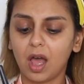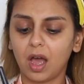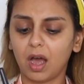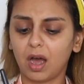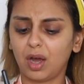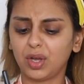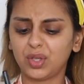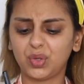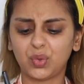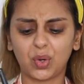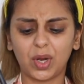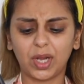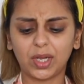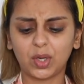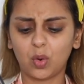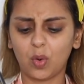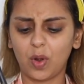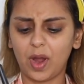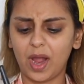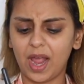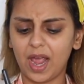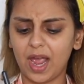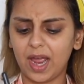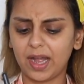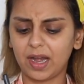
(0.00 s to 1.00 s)
uh, you can go
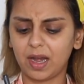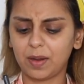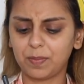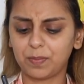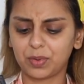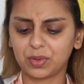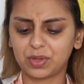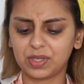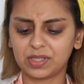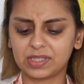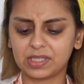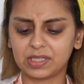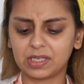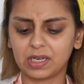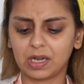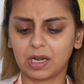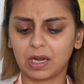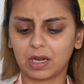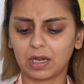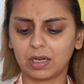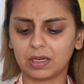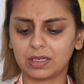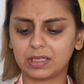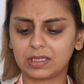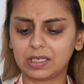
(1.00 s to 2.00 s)
ahead and put this in a
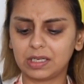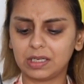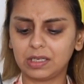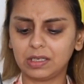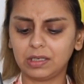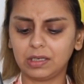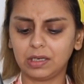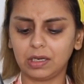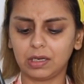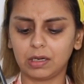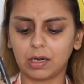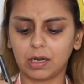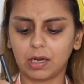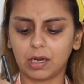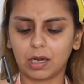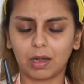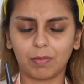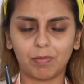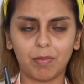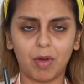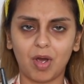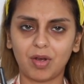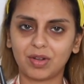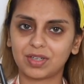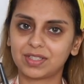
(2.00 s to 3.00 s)
little tin, in a
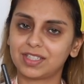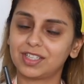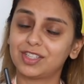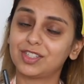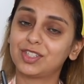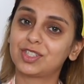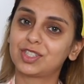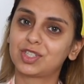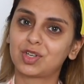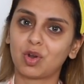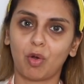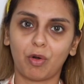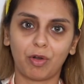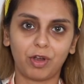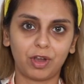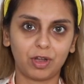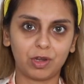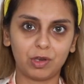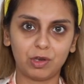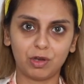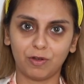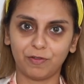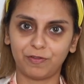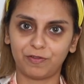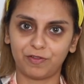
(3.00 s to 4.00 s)
little box and store
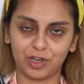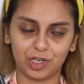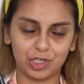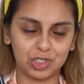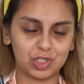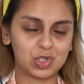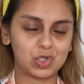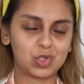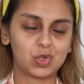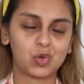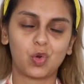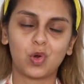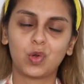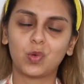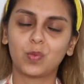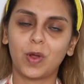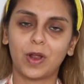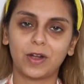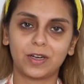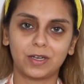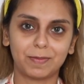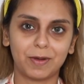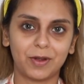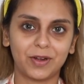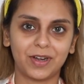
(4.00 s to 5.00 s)
it in your fridge. Don't
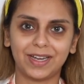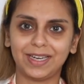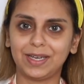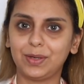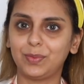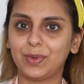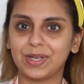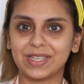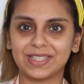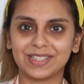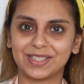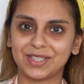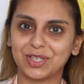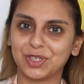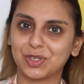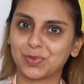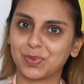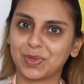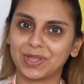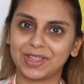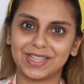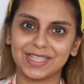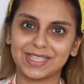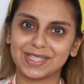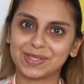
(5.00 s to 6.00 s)
worry about any wastage
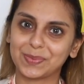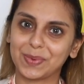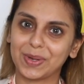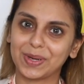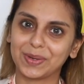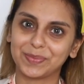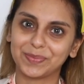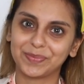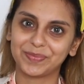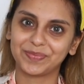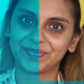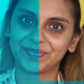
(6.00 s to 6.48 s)
with this one.